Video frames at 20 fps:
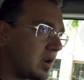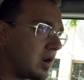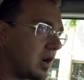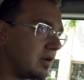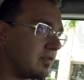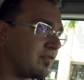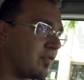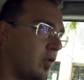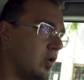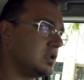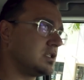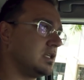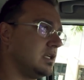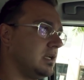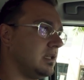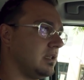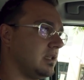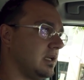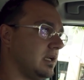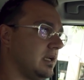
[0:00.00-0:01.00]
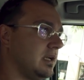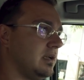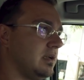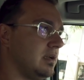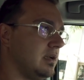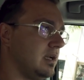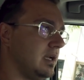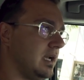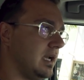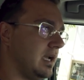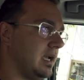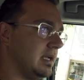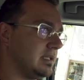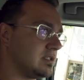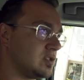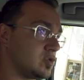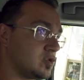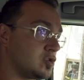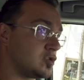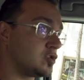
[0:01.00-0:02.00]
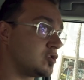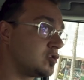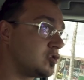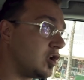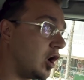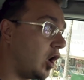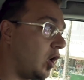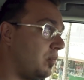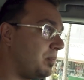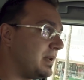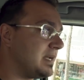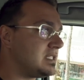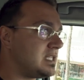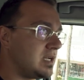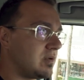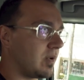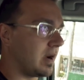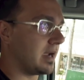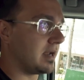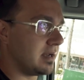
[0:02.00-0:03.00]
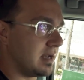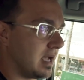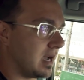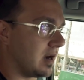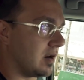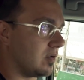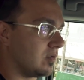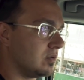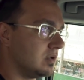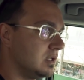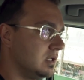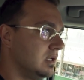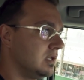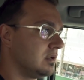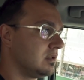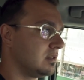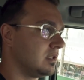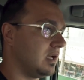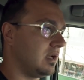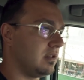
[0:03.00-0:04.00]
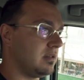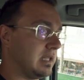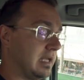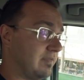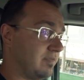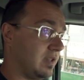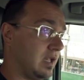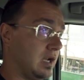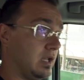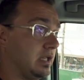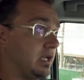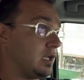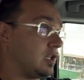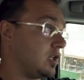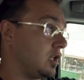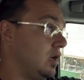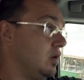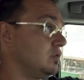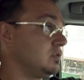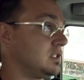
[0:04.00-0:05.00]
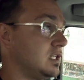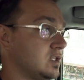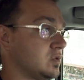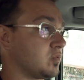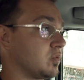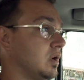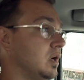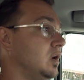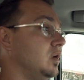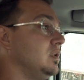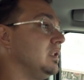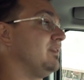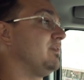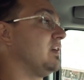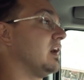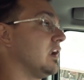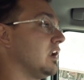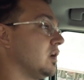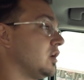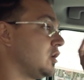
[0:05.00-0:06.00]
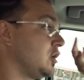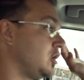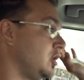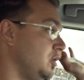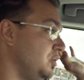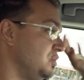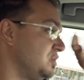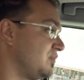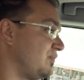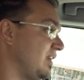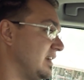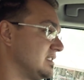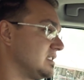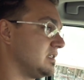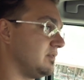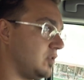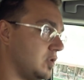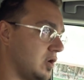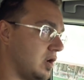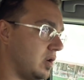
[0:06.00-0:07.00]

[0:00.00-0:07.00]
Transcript: unfortunately, it's so busy right now. They've literally closed this road. They've got a huge festival